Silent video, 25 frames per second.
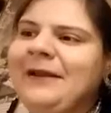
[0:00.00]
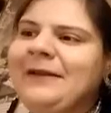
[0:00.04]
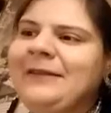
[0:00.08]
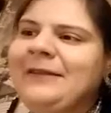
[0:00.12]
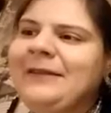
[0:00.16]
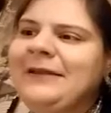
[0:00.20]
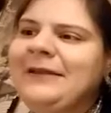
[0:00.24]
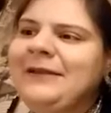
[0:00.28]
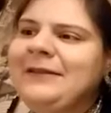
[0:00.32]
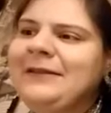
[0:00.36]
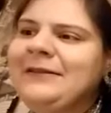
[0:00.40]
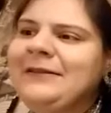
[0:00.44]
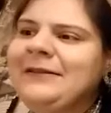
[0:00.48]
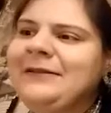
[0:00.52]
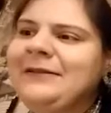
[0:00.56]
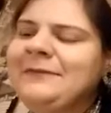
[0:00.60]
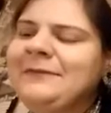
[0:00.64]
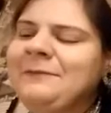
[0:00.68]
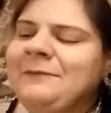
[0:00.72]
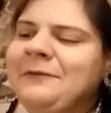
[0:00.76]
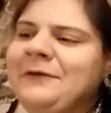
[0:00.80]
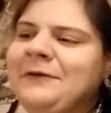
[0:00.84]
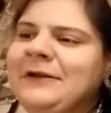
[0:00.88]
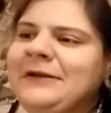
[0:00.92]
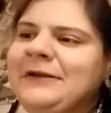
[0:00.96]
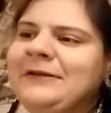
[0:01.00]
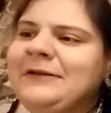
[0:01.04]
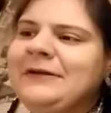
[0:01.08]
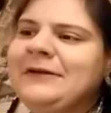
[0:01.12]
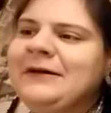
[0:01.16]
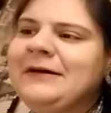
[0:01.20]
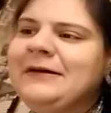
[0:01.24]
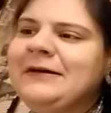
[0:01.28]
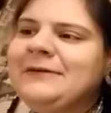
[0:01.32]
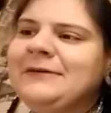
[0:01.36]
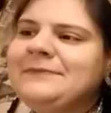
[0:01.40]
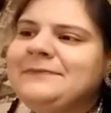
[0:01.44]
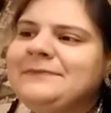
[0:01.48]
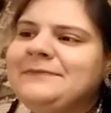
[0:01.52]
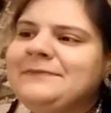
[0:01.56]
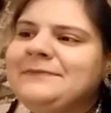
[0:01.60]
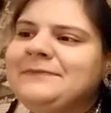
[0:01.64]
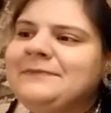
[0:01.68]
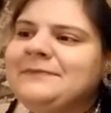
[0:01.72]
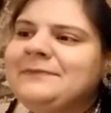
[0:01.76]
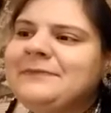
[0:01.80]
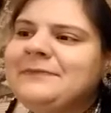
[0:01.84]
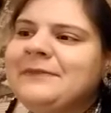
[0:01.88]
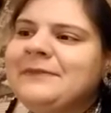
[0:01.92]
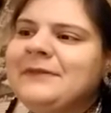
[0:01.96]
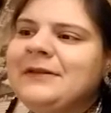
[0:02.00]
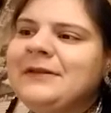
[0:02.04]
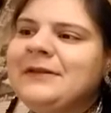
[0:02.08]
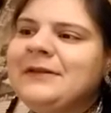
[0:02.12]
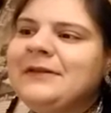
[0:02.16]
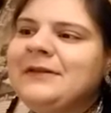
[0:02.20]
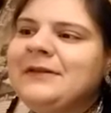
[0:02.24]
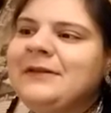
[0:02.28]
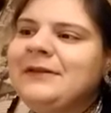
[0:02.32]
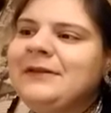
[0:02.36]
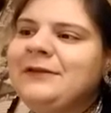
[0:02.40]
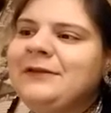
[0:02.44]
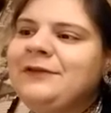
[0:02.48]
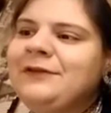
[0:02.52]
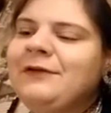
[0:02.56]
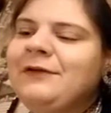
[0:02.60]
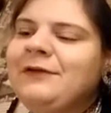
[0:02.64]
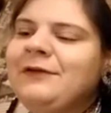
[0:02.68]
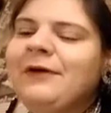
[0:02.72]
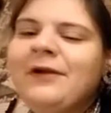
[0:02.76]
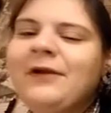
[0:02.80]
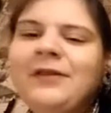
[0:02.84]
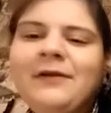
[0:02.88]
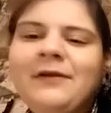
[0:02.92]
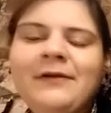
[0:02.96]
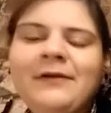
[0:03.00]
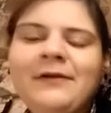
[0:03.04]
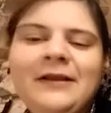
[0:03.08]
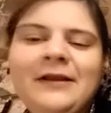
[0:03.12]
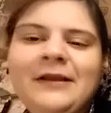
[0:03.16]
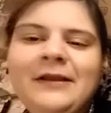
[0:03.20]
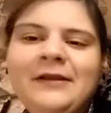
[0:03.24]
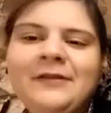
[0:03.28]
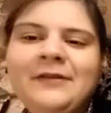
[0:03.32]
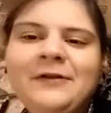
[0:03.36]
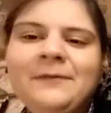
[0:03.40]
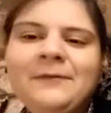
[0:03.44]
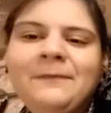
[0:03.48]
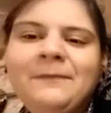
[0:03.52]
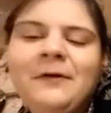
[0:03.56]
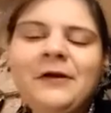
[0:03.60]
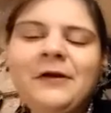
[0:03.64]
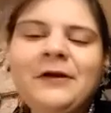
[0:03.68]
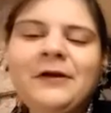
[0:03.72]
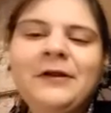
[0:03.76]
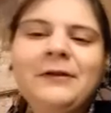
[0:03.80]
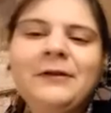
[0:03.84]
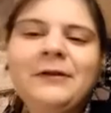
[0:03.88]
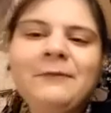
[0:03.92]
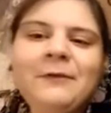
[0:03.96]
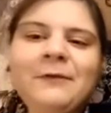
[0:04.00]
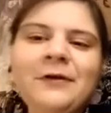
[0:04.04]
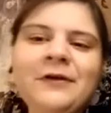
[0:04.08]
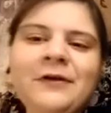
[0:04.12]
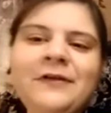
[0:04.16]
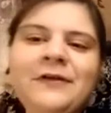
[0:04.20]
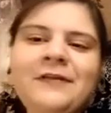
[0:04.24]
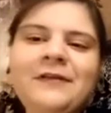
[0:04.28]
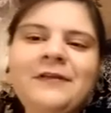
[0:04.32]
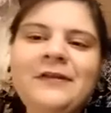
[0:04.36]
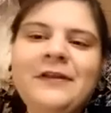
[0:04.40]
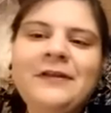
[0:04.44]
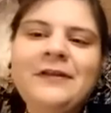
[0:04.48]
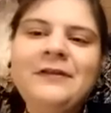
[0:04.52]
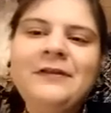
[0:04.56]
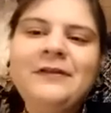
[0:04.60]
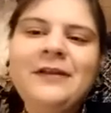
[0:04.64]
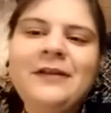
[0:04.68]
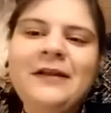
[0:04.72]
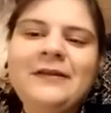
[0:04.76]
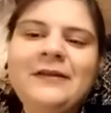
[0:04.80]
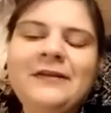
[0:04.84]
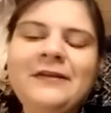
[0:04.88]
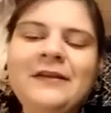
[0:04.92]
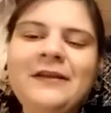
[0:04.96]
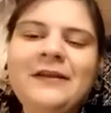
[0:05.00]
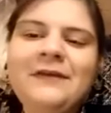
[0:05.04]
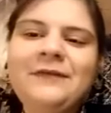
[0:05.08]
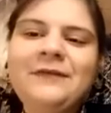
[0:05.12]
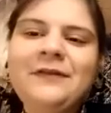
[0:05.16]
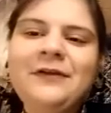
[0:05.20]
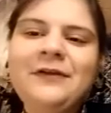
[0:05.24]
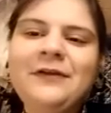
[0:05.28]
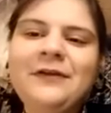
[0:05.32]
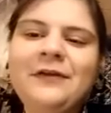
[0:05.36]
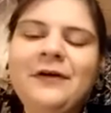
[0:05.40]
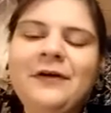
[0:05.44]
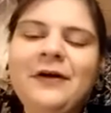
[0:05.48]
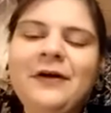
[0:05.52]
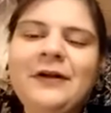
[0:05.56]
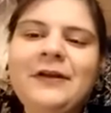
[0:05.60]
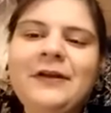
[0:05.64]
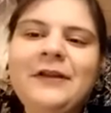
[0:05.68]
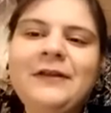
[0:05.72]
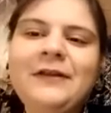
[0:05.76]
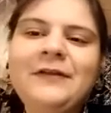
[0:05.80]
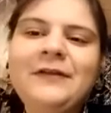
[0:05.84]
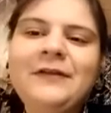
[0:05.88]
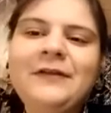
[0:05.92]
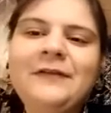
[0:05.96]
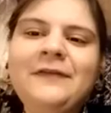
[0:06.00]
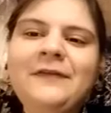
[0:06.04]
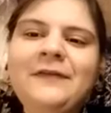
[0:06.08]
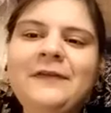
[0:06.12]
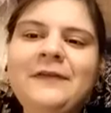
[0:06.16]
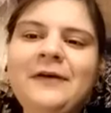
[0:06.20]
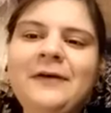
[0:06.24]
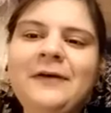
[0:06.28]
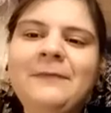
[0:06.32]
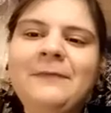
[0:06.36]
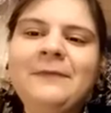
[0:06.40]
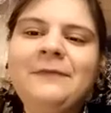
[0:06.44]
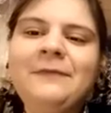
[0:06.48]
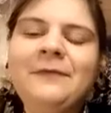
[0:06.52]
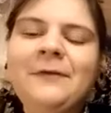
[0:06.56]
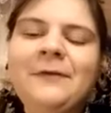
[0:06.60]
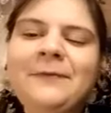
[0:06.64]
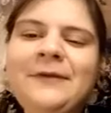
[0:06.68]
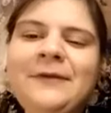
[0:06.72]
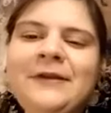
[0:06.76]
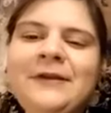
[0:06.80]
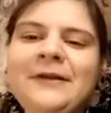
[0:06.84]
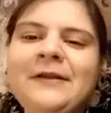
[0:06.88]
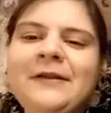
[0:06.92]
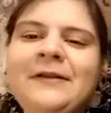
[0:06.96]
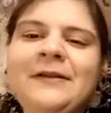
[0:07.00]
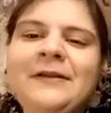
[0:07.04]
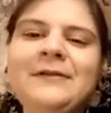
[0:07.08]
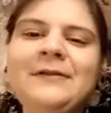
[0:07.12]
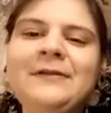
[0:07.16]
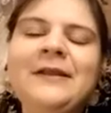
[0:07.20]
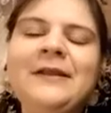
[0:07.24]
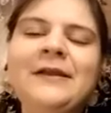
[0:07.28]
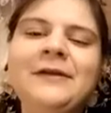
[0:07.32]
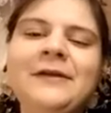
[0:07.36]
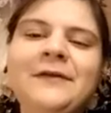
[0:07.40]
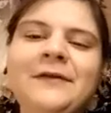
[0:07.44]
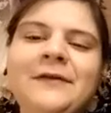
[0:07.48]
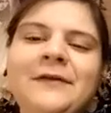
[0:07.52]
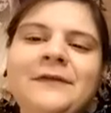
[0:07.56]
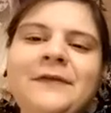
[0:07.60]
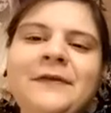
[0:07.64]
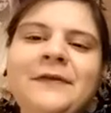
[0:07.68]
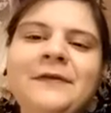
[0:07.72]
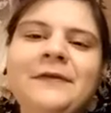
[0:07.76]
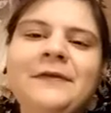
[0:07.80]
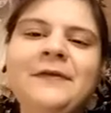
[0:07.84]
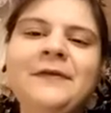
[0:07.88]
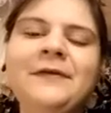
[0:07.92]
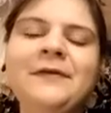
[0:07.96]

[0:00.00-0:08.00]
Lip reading: think at this point, so are there any other parting words that you'd like to give to your audience before we conclude the interview?